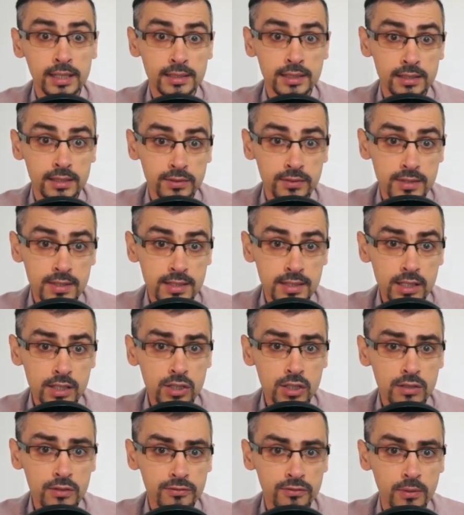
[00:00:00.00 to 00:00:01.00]
The
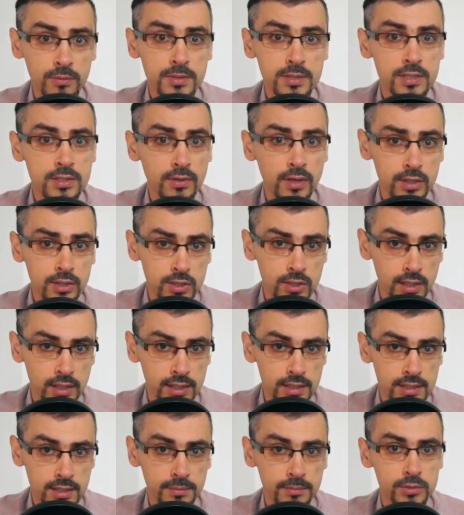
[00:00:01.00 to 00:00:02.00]
transition from
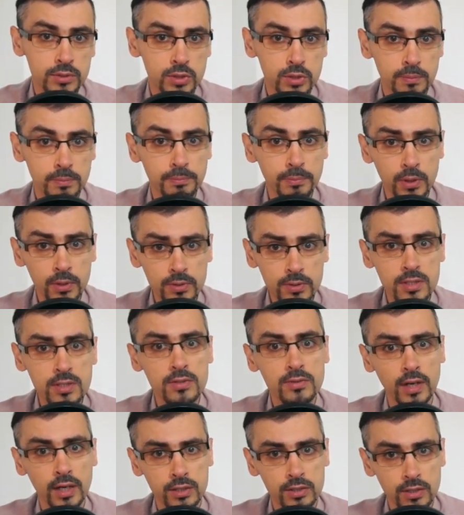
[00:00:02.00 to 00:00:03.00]
structuralism to
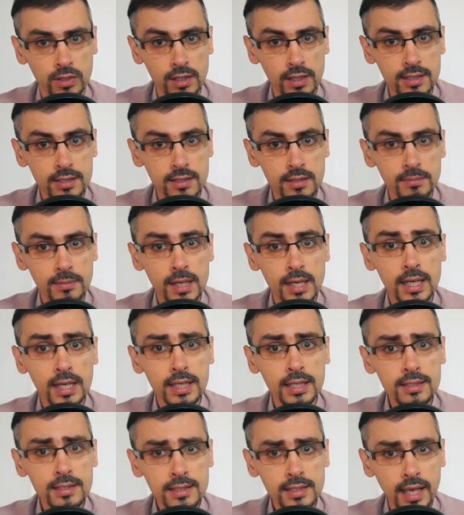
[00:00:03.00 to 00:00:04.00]
post-structuralism
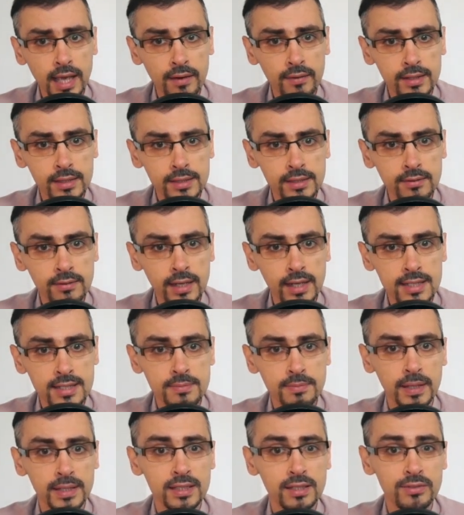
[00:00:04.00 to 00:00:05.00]
is characterized
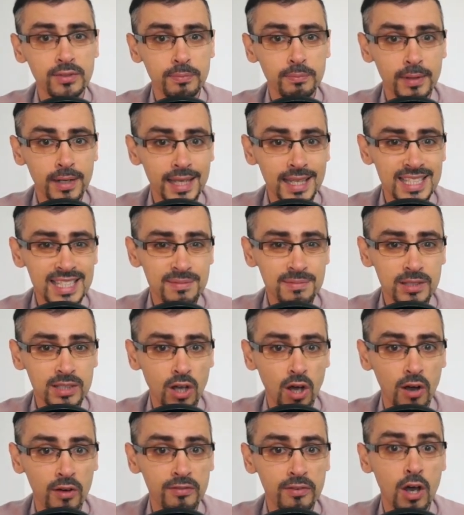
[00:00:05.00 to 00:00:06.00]
by the replacement
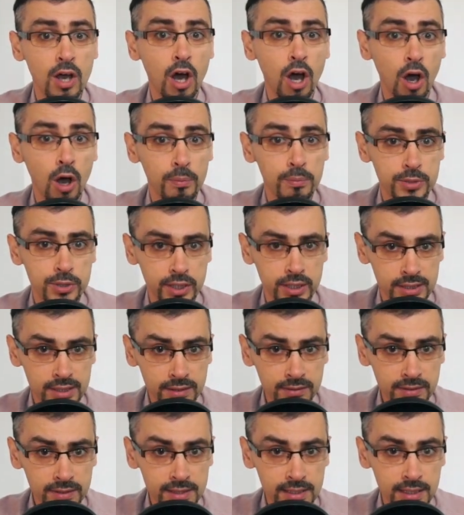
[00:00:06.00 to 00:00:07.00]
of
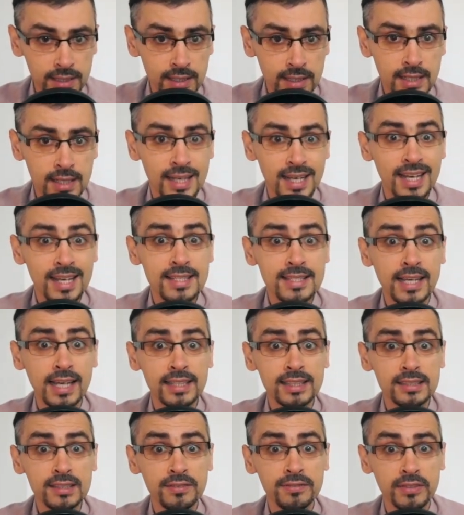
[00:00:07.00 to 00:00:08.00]
objectivity,
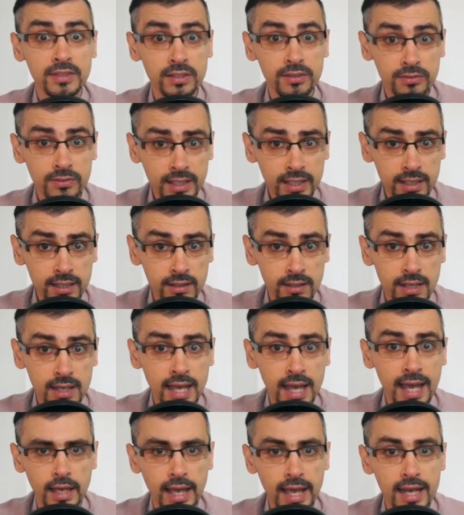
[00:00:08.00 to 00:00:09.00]
scientific rigor,
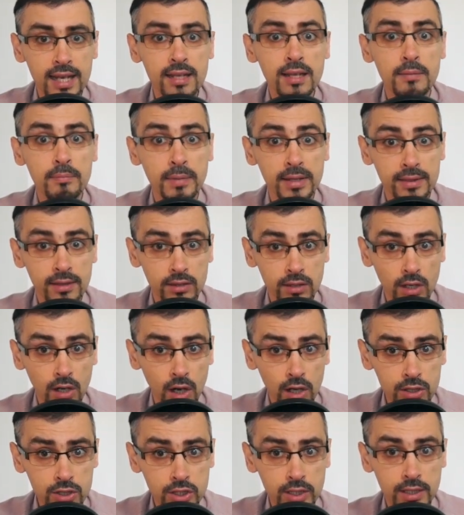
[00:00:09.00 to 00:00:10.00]
and
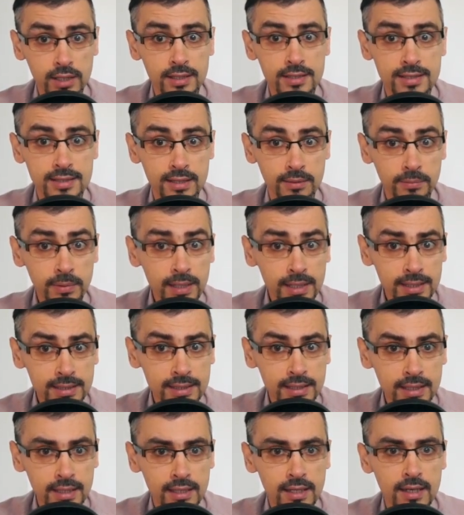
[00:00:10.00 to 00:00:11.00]
methodological
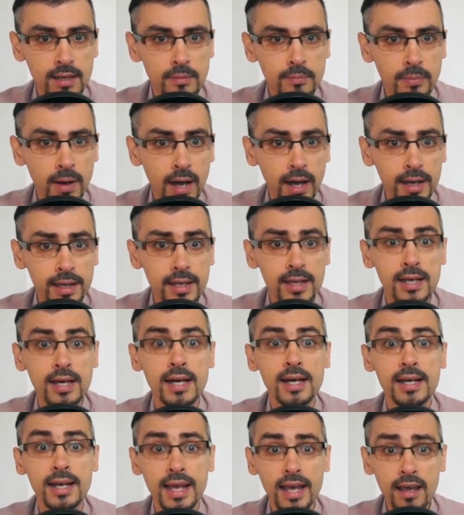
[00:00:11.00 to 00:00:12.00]
stability by
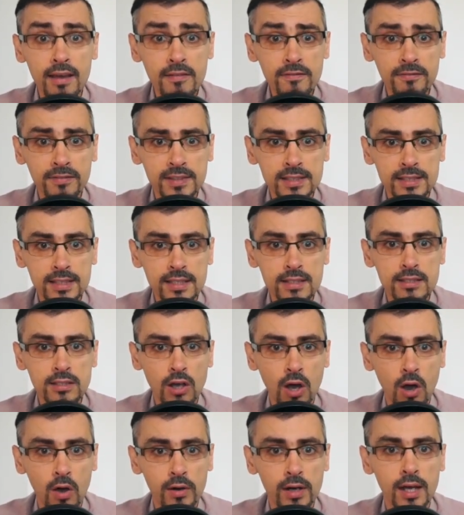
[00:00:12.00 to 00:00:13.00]
an emphasis
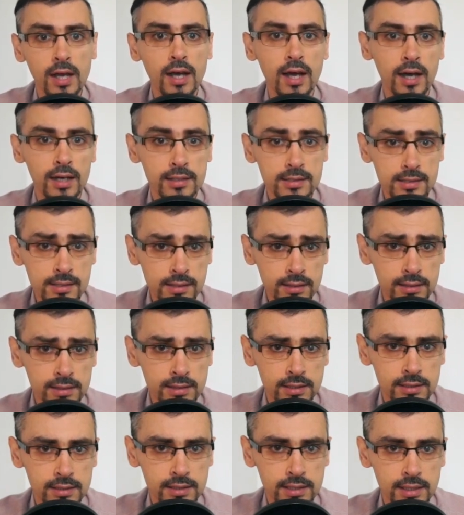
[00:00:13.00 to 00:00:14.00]
on
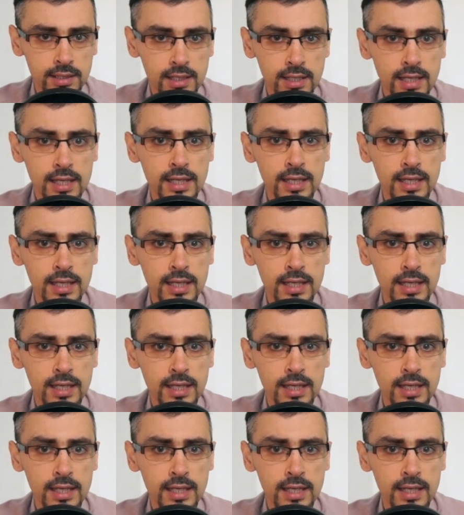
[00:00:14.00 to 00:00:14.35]
uncertainty,